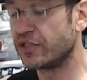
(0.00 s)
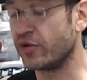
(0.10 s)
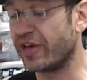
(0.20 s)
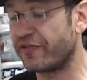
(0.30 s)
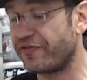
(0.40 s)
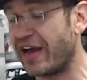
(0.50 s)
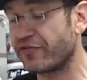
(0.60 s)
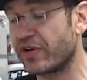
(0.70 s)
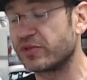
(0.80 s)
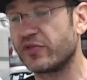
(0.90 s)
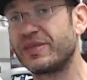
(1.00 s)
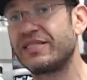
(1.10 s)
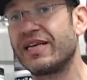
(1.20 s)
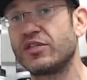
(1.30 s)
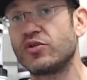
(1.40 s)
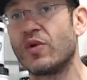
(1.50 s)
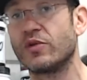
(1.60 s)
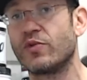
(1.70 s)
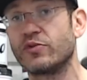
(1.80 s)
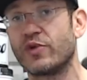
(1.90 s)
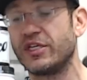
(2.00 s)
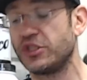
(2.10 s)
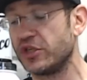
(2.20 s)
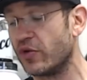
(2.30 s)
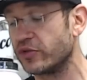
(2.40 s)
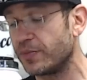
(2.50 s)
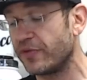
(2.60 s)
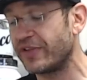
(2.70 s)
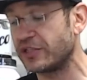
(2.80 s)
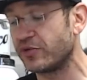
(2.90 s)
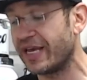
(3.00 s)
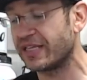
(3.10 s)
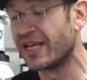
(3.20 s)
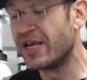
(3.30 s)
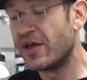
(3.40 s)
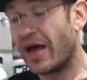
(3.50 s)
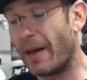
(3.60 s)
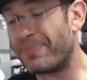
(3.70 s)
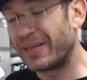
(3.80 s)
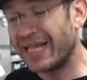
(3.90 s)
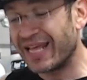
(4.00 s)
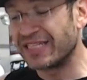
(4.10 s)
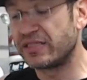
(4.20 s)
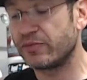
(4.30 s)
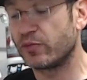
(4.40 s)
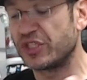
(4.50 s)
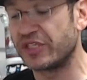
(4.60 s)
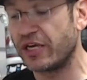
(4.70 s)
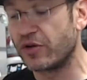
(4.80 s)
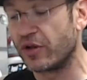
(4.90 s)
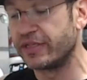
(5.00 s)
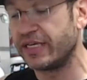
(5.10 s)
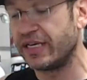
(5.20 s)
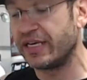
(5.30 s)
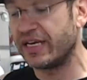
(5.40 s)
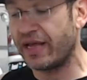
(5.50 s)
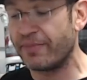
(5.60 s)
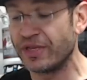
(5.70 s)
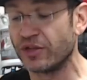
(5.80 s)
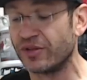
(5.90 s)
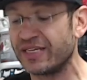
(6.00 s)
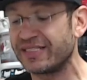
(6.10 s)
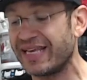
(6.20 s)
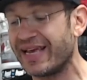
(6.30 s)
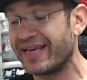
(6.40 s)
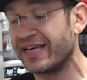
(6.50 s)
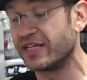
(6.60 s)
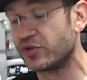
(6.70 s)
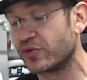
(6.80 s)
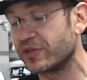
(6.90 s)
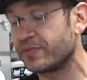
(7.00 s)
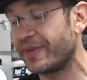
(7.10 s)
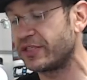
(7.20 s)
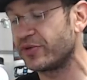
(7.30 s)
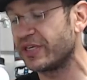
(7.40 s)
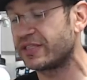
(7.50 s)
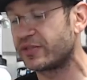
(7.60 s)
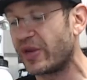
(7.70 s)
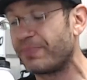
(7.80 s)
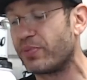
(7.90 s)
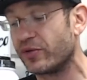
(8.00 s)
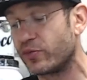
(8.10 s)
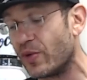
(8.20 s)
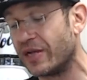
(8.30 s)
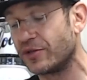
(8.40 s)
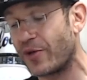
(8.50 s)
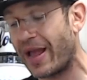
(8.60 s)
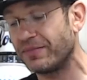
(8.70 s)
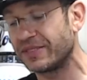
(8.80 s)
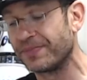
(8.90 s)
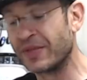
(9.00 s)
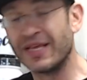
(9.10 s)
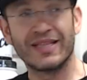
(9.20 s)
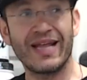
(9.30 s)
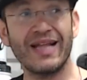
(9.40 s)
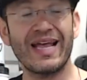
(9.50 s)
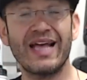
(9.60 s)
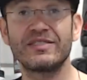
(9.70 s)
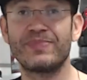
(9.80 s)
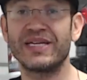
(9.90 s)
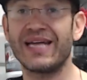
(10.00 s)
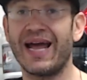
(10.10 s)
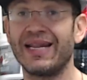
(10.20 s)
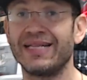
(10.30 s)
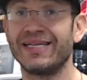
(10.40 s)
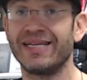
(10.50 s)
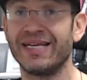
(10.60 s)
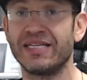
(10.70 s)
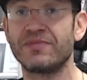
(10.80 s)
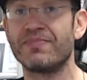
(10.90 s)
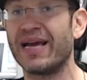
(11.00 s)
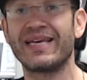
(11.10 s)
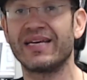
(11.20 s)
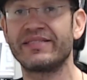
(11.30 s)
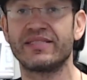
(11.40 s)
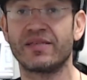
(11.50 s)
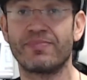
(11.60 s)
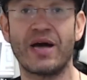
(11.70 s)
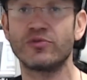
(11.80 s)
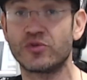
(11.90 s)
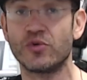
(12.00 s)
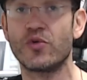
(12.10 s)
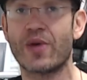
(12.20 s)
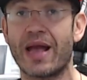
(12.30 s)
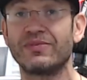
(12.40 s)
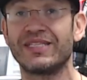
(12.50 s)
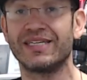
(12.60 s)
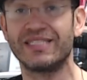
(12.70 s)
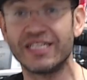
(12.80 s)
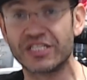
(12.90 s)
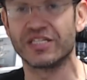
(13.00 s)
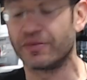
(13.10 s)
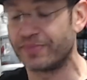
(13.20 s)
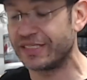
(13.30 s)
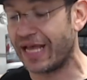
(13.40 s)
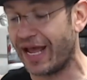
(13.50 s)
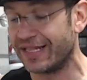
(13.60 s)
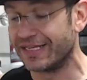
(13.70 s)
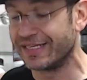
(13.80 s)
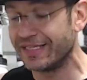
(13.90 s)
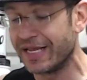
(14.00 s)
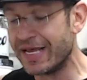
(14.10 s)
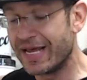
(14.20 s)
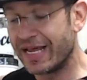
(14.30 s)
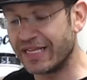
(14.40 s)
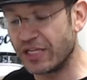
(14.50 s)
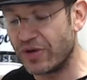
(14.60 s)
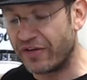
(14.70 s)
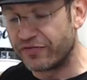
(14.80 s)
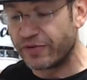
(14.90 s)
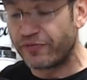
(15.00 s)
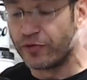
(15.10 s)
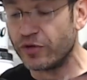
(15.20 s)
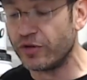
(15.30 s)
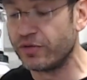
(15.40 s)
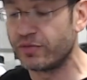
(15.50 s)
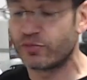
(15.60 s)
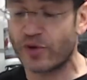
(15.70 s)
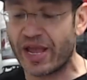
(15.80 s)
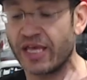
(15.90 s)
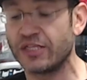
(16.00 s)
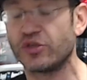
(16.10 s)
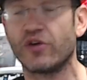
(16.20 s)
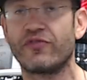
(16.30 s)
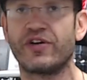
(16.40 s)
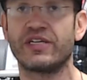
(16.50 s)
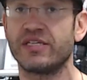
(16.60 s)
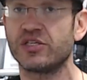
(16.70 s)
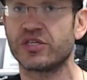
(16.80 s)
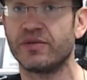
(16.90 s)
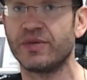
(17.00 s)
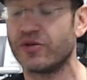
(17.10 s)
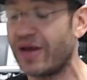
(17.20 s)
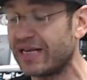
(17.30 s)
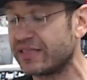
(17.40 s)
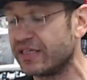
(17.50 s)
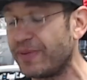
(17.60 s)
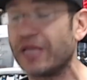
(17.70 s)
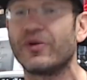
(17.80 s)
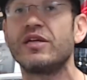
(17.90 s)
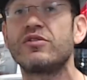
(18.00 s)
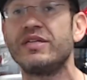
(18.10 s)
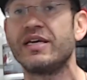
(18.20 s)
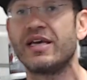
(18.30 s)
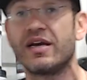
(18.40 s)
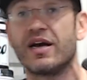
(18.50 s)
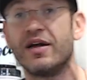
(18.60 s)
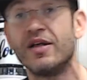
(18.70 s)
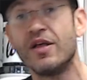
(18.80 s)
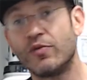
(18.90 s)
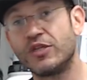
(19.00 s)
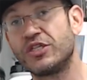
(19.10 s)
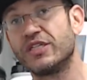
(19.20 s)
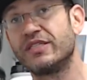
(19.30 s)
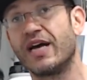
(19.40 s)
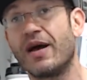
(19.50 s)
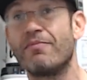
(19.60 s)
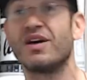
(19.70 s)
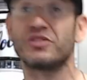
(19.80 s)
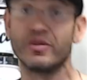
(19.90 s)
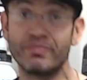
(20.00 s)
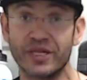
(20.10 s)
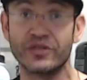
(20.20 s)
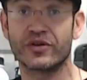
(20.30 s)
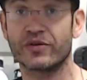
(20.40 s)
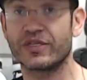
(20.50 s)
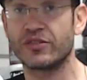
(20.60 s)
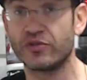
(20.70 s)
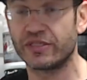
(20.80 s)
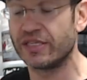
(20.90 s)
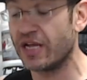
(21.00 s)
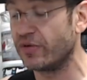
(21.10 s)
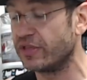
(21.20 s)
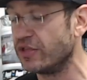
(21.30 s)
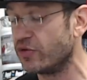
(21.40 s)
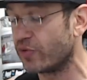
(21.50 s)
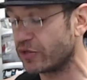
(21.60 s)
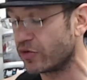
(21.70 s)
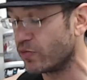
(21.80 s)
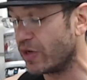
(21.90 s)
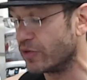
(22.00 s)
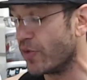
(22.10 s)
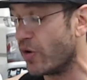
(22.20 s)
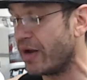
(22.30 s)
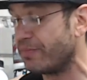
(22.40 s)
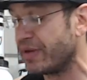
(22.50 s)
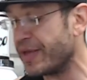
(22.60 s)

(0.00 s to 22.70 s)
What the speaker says: So you get 5 grams of BCAA 2:1 ratio. On top of that, you get a blend, which they call the AminoLinx EAA Endurance Matrix, 3.1 grams. That has beta-alanine in it. My guess is about 2 grams additional beta-alanine. And then you have the full range of essential amino acids, by the way, including HICA, which is a muscle builder that you see now in the new Redcon 1 Moab.